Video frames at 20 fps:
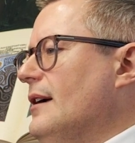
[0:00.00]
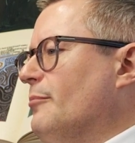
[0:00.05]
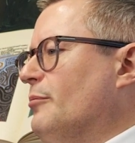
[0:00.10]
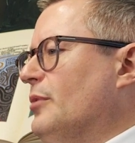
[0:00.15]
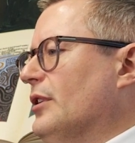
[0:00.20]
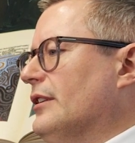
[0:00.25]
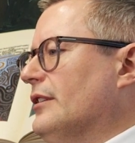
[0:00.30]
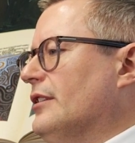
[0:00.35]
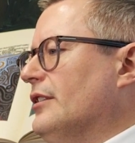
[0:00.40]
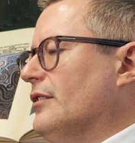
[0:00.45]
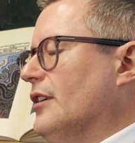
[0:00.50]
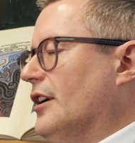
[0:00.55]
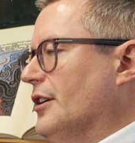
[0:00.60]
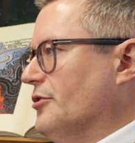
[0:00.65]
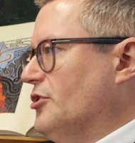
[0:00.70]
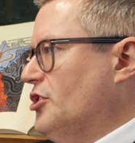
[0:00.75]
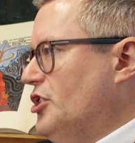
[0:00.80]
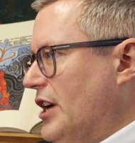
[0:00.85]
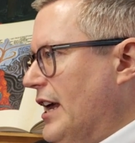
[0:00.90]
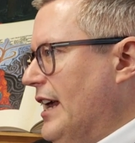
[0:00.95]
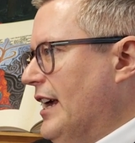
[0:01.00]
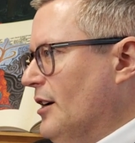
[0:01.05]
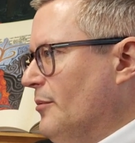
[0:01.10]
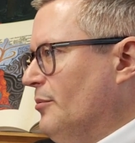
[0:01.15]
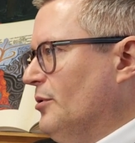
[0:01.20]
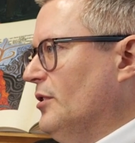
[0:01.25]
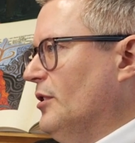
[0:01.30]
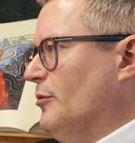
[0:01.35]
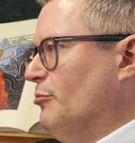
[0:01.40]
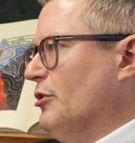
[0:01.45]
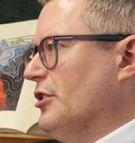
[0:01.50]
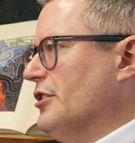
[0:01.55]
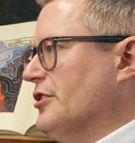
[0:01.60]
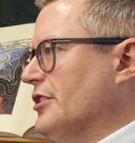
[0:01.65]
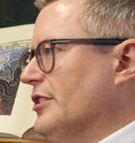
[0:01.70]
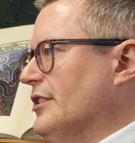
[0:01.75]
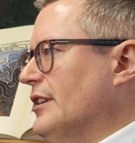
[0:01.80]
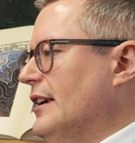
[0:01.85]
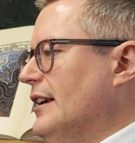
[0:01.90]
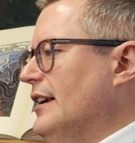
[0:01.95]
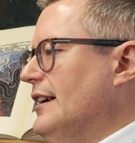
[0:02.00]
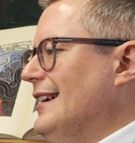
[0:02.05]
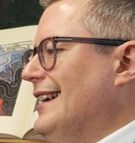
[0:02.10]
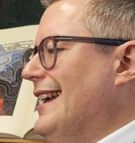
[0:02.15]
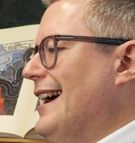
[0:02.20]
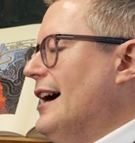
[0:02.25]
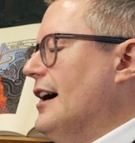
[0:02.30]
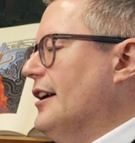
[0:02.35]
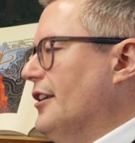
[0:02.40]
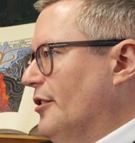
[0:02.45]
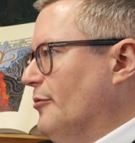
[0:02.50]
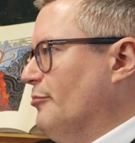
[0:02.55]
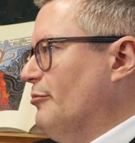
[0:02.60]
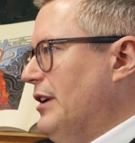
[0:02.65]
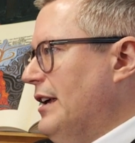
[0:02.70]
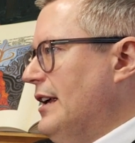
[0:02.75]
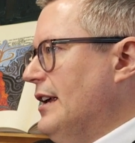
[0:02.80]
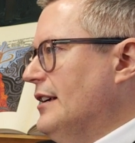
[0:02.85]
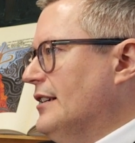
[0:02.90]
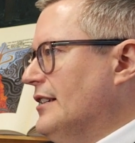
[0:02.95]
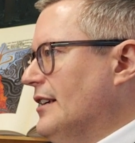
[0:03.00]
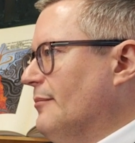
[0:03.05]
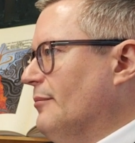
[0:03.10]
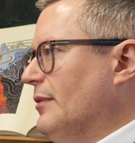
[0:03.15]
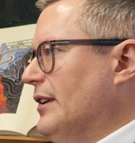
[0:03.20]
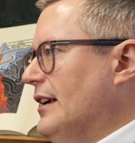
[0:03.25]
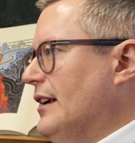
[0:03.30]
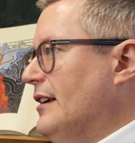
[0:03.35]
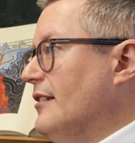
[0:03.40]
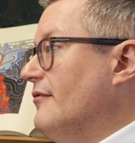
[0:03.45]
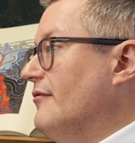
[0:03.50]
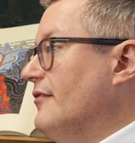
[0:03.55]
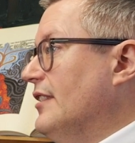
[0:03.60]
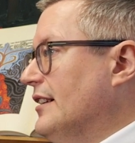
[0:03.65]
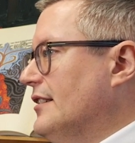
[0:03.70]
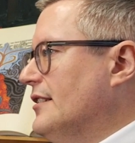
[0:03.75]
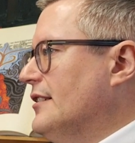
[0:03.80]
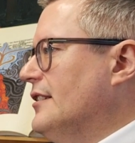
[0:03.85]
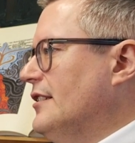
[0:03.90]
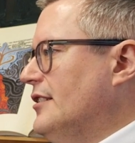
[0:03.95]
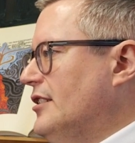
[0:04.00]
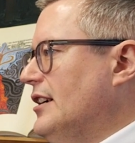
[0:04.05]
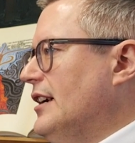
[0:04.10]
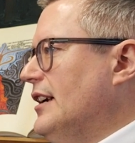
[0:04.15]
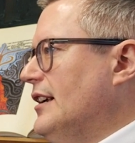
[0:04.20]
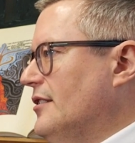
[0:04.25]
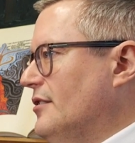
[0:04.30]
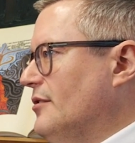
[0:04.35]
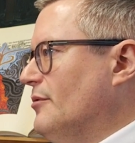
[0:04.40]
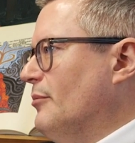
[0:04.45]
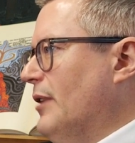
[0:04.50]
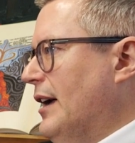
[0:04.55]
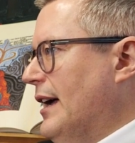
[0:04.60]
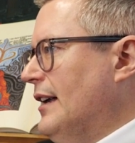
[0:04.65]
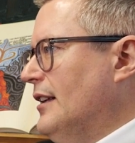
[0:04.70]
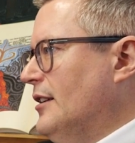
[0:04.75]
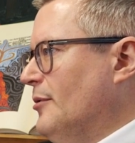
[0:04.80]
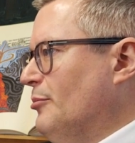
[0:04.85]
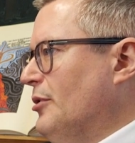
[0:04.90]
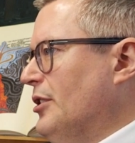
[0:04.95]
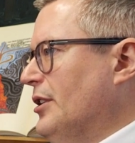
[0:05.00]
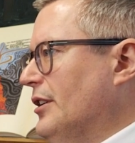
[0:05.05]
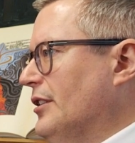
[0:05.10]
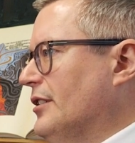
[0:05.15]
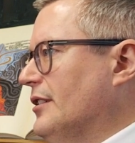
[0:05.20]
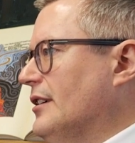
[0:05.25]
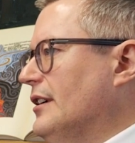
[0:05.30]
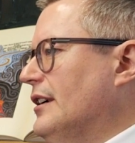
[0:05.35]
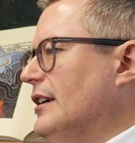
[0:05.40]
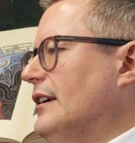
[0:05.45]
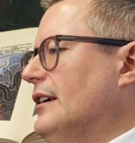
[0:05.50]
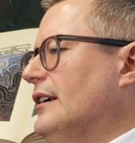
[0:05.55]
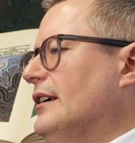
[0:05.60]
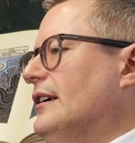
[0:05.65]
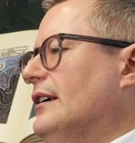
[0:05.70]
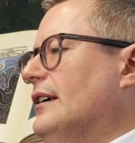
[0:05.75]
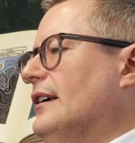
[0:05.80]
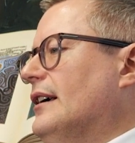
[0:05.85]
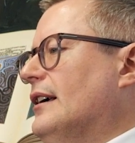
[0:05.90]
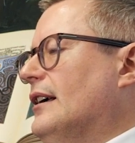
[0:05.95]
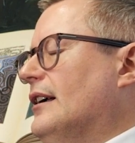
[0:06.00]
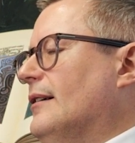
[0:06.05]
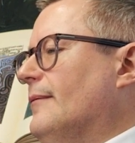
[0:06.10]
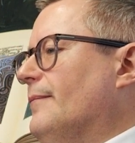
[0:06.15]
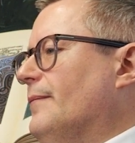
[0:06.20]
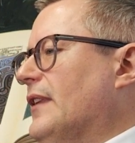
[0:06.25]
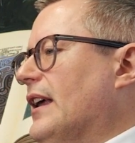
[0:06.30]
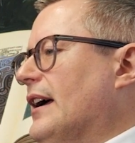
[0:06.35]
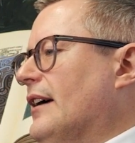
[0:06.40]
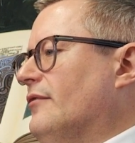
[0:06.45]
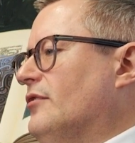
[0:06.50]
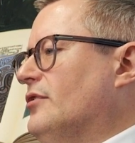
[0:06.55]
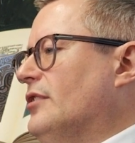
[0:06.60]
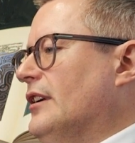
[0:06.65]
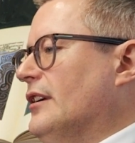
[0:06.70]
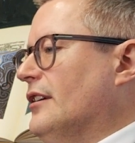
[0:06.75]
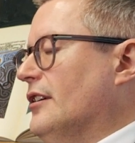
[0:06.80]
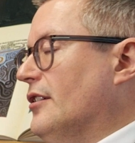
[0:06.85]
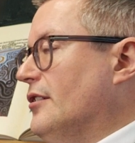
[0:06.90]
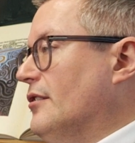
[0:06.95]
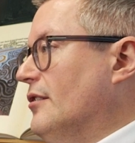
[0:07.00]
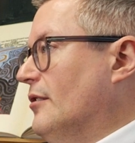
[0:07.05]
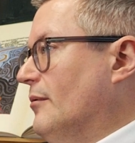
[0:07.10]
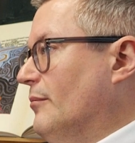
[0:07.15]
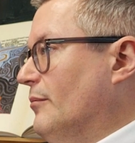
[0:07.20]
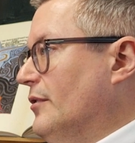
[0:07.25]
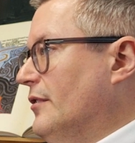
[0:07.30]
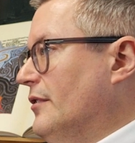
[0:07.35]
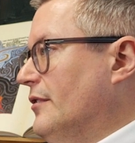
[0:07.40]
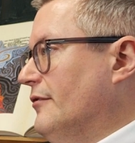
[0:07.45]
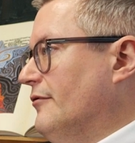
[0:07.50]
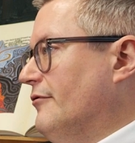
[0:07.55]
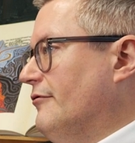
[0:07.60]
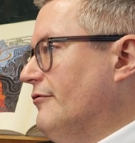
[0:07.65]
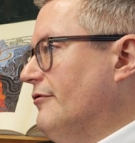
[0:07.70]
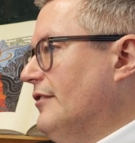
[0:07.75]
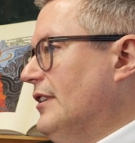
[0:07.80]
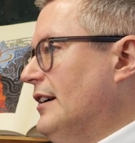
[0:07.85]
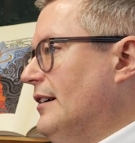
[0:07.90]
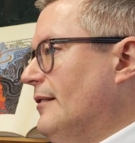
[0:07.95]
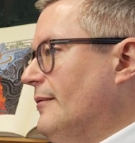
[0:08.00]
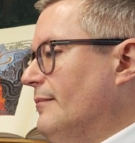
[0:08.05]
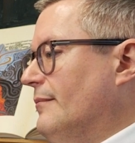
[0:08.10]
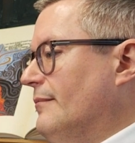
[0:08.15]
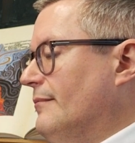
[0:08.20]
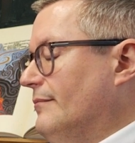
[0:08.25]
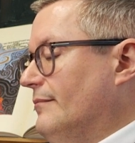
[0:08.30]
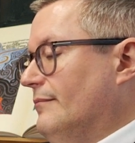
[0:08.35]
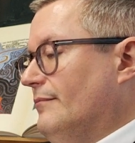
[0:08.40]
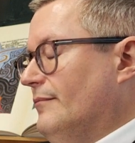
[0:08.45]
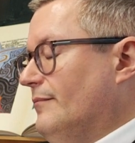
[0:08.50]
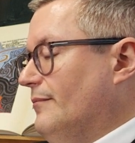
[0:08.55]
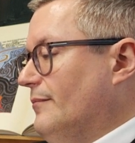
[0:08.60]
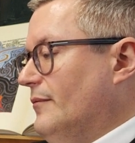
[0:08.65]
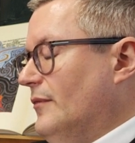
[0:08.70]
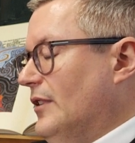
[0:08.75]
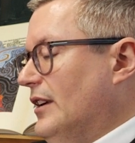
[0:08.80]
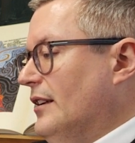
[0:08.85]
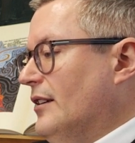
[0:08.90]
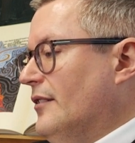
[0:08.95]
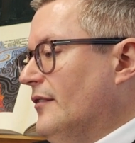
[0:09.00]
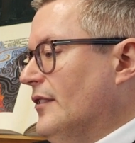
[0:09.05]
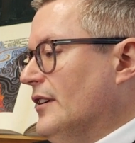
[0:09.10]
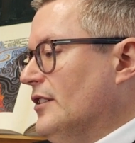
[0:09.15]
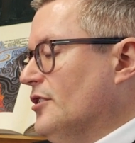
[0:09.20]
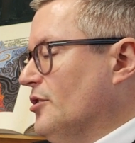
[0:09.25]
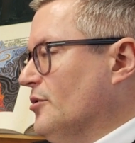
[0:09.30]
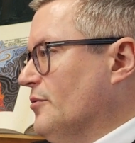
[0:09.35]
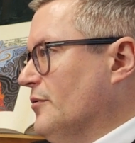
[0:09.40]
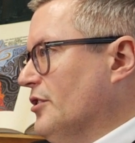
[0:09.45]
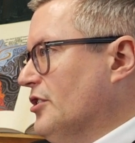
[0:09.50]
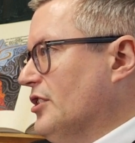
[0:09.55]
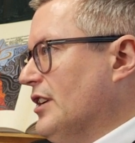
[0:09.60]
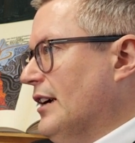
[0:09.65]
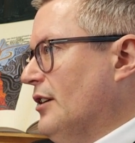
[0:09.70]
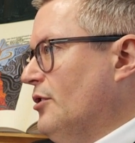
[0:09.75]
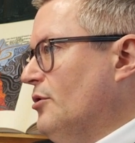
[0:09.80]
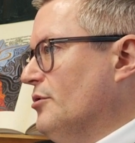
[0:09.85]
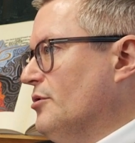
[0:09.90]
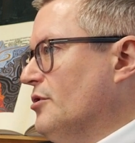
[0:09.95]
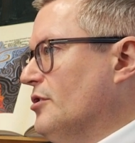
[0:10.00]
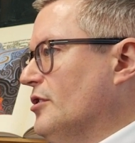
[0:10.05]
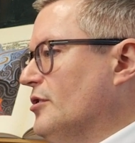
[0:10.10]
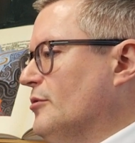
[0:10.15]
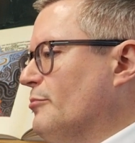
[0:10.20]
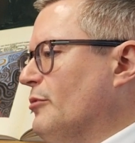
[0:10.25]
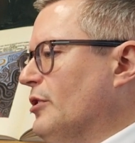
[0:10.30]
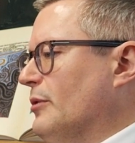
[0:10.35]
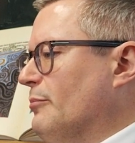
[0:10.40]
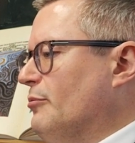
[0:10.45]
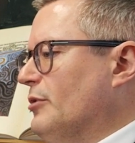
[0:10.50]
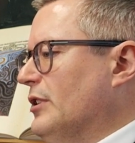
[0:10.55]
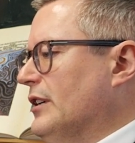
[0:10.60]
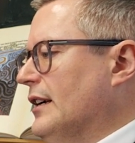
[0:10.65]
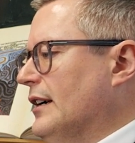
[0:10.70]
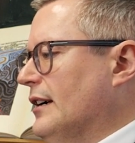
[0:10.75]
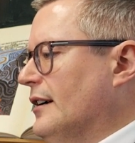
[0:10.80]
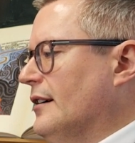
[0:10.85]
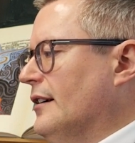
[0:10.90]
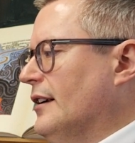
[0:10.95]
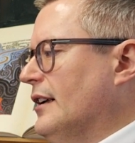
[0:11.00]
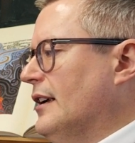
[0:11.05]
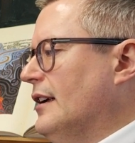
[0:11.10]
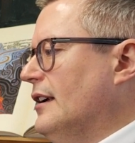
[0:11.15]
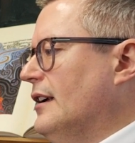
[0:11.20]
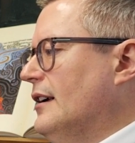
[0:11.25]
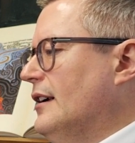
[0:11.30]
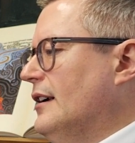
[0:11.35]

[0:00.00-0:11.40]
but they're unshakable. A person cannot be simply convinced to change their mind about it. I've treated a number of individuals with psychosis, but particularly